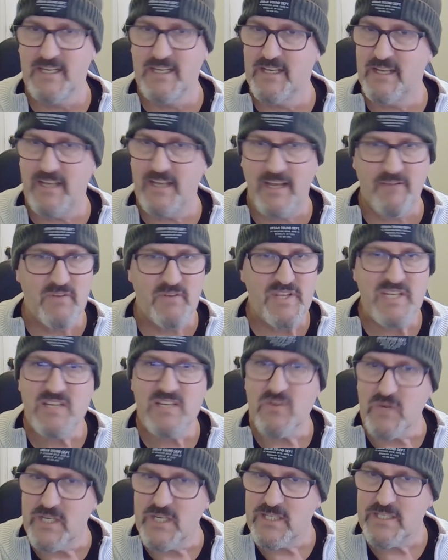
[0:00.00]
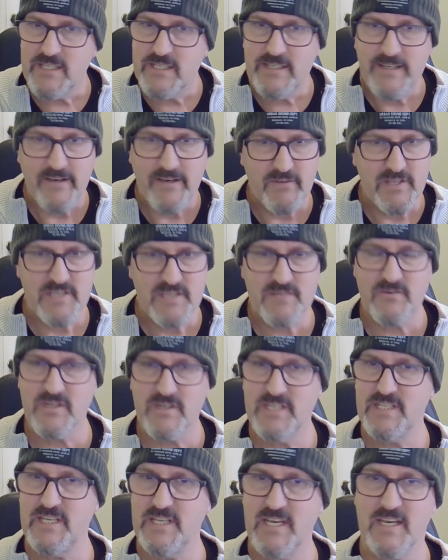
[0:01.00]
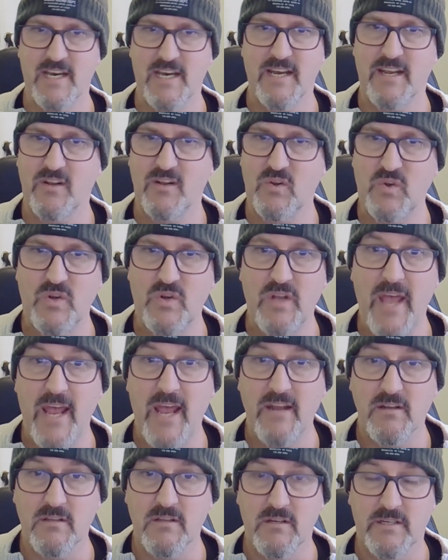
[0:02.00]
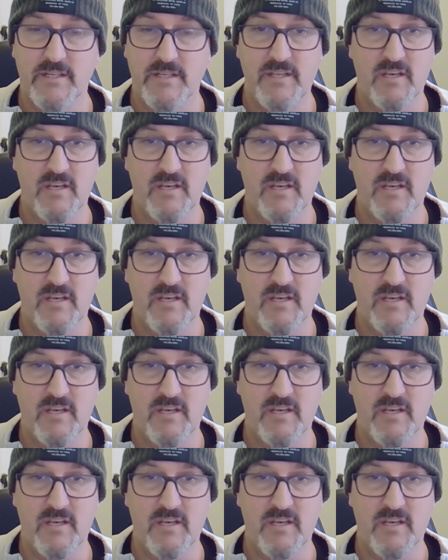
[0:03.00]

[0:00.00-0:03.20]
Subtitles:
everything's oily, everything's greasy, you can't get a good handle on it.